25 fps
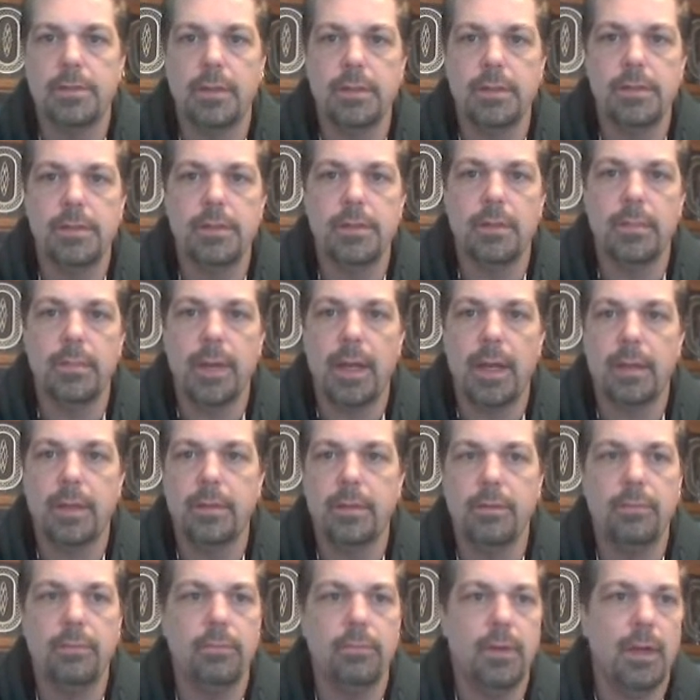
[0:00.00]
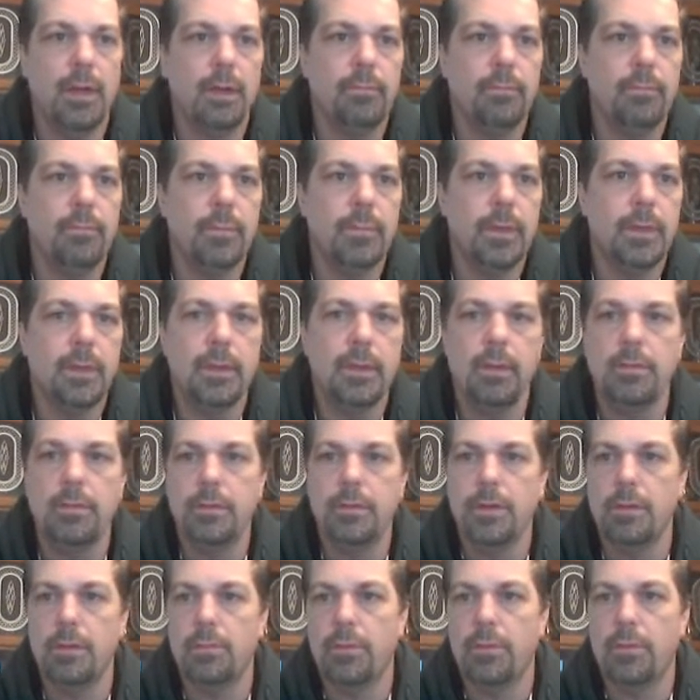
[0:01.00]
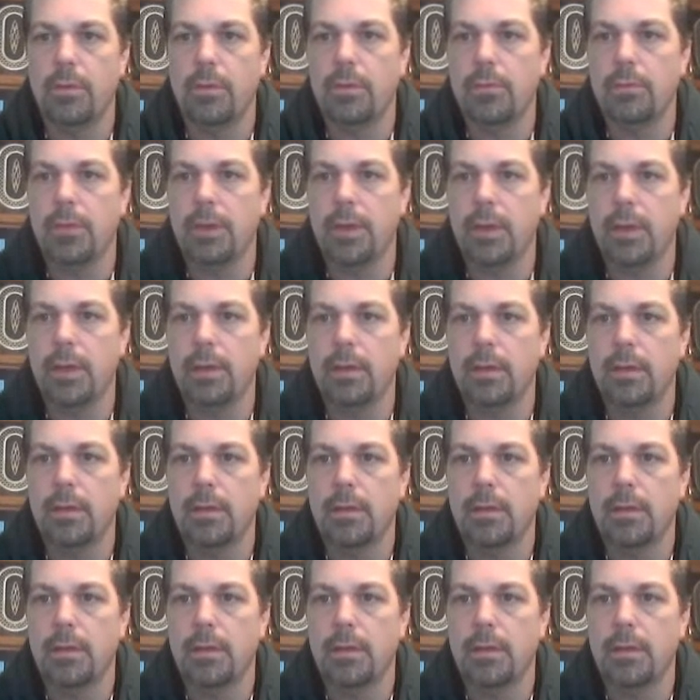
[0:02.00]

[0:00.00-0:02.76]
So I'll just go back to YouTube real quick.